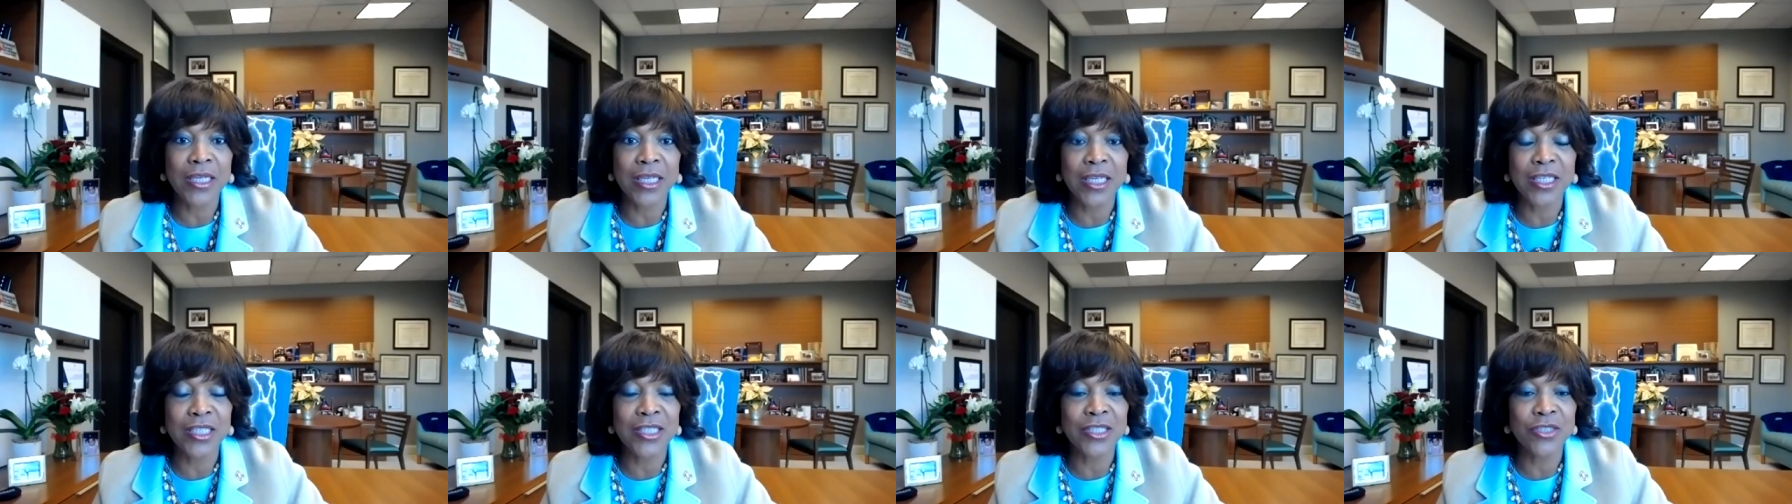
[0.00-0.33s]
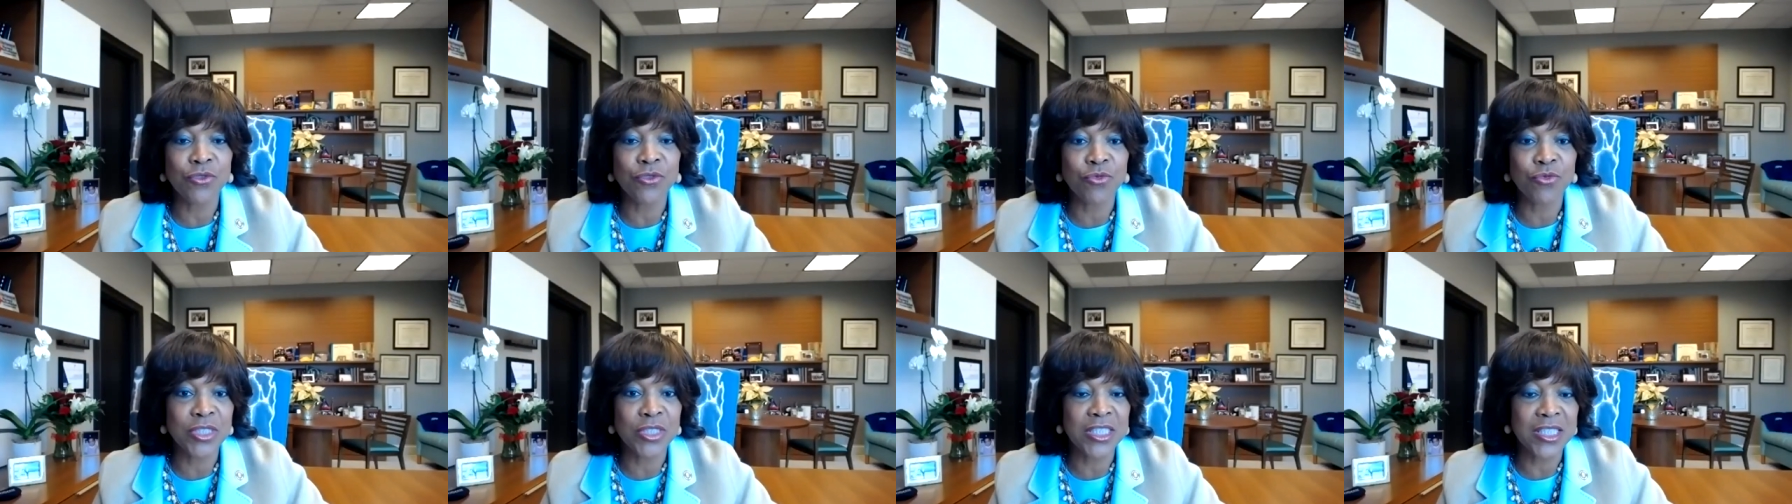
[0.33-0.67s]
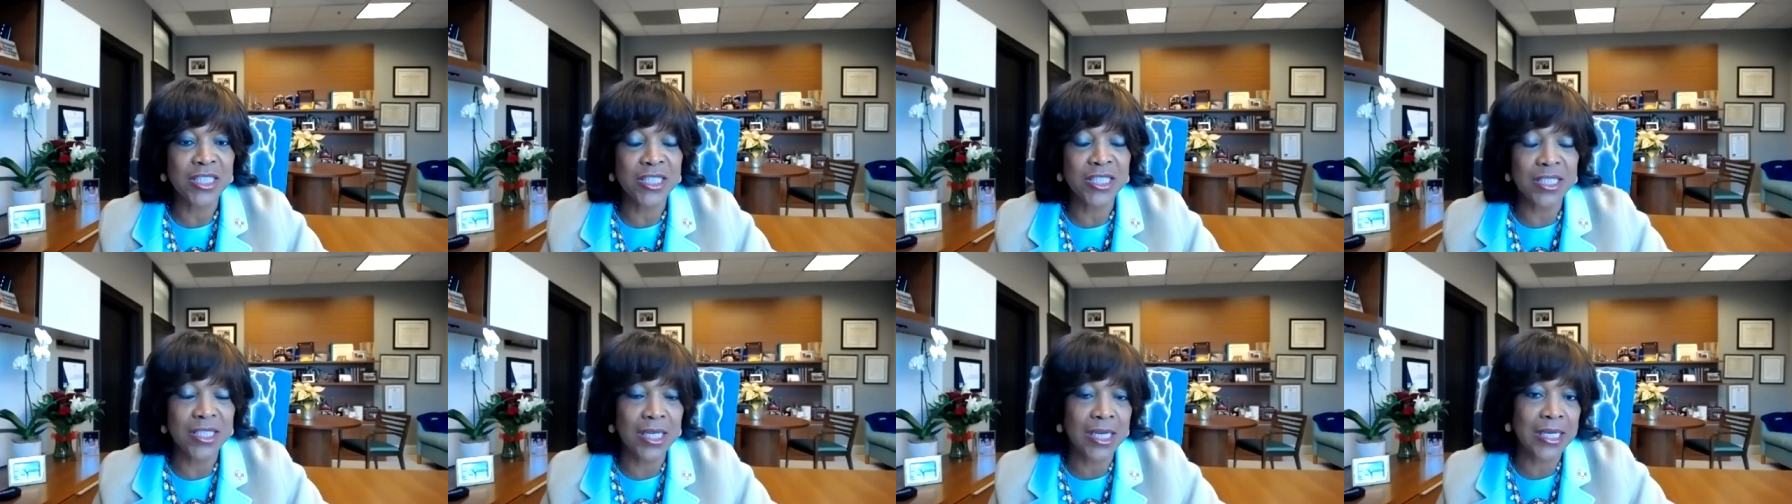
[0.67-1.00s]
in
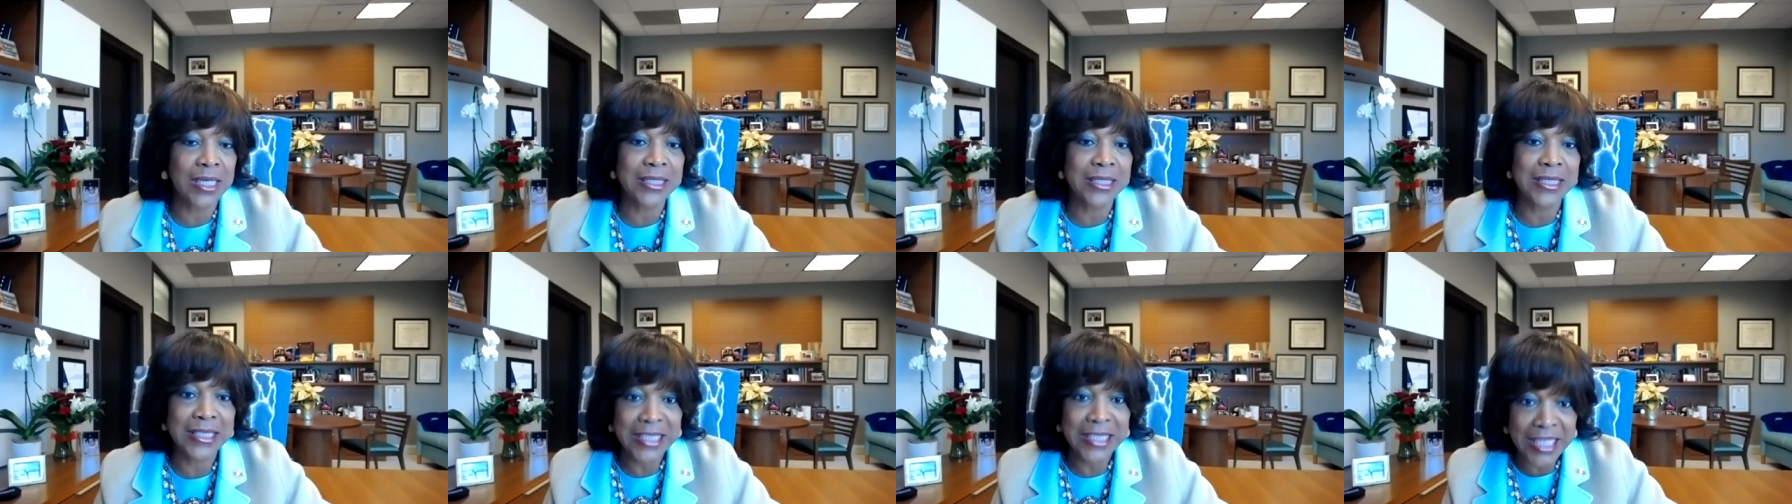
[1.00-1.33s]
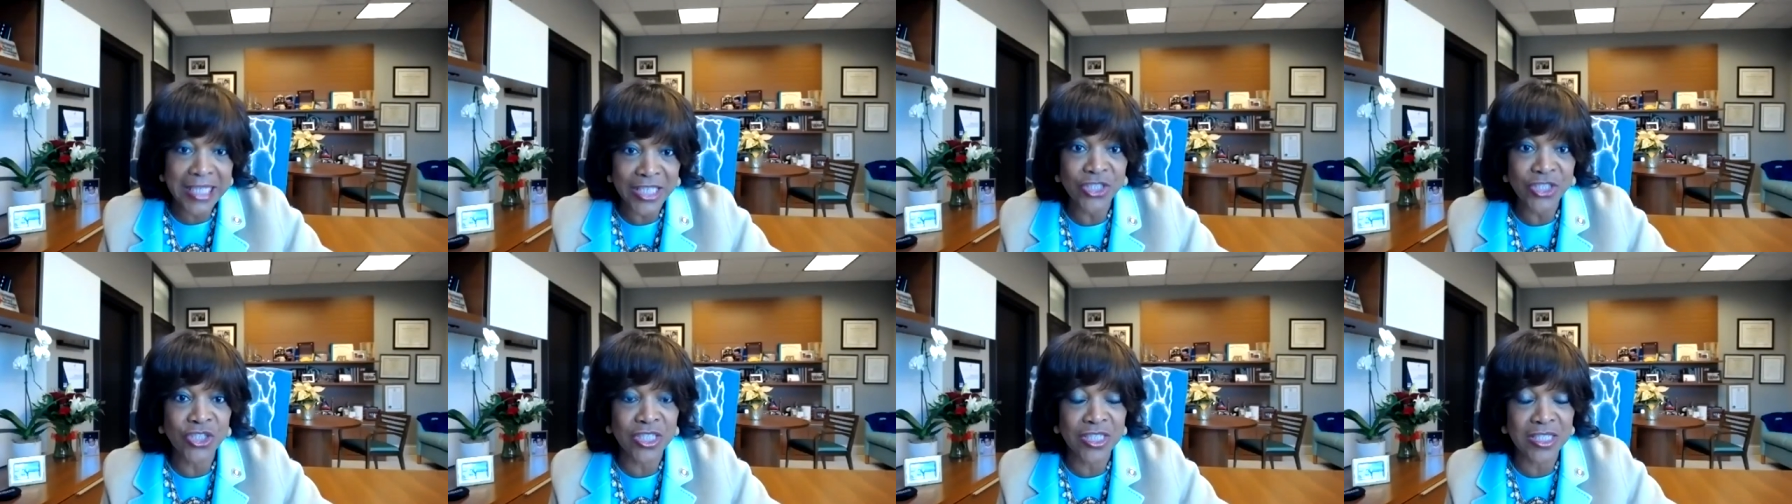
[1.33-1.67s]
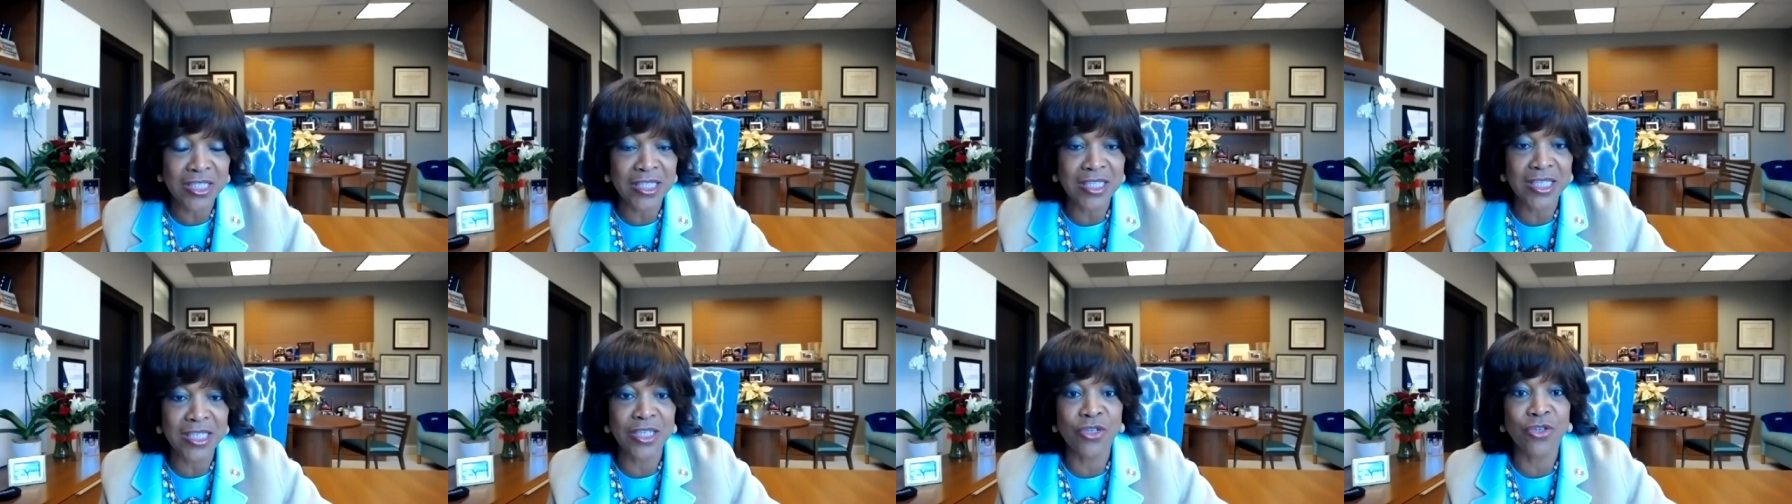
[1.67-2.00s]
detention
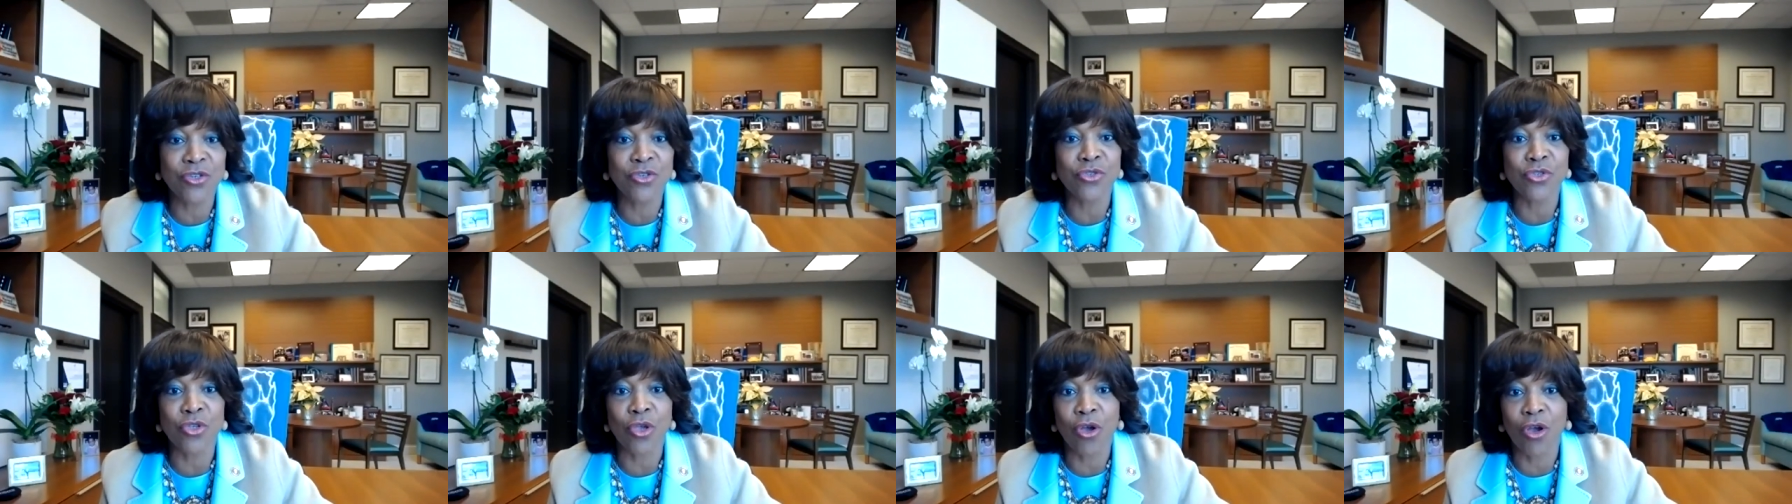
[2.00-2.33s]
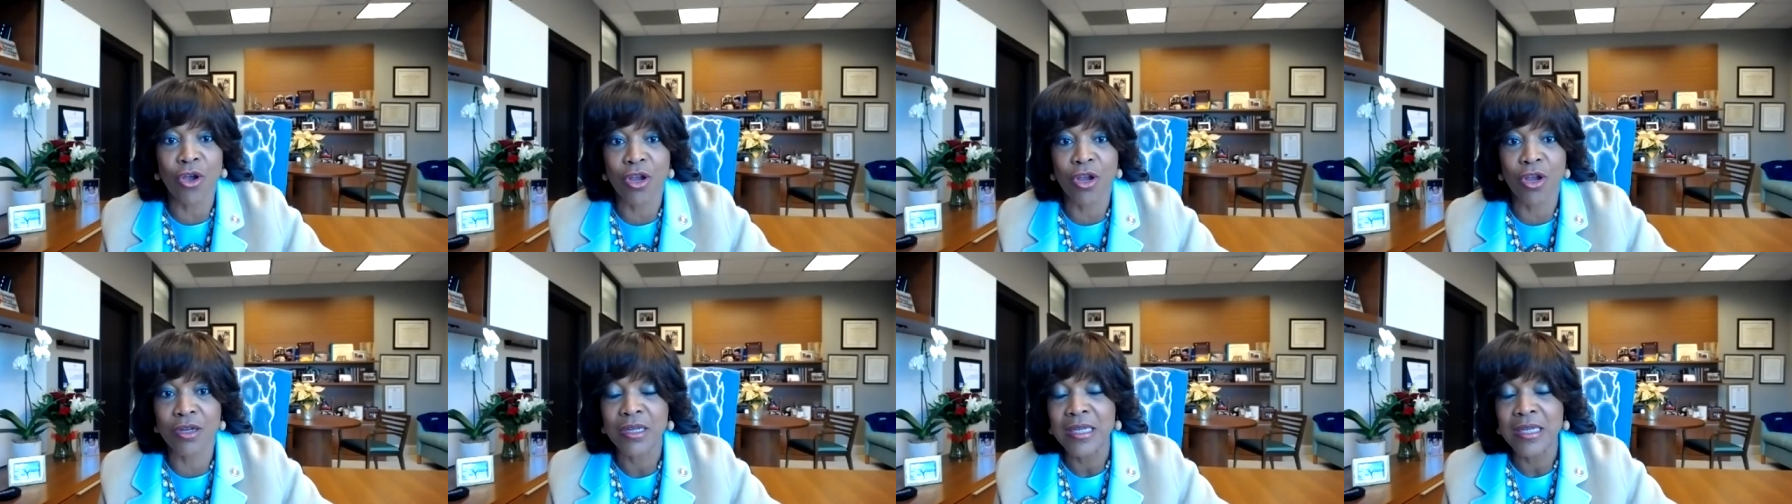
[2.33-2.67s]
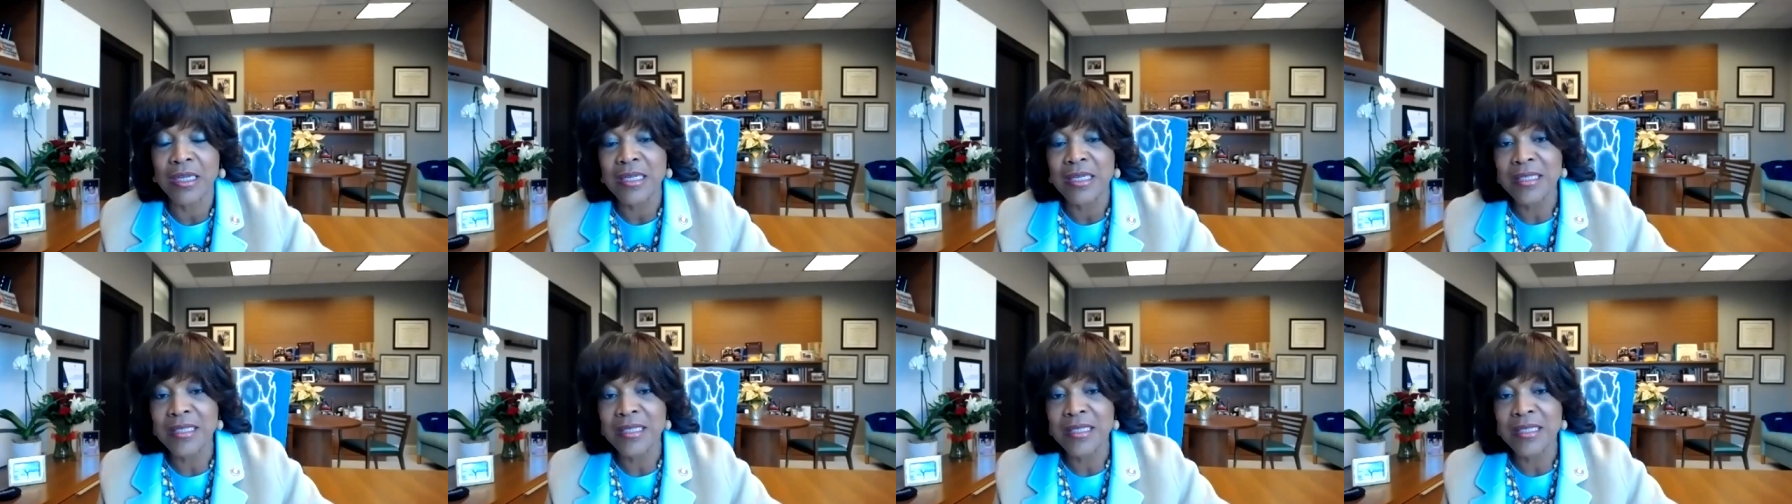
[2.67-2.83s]
centers or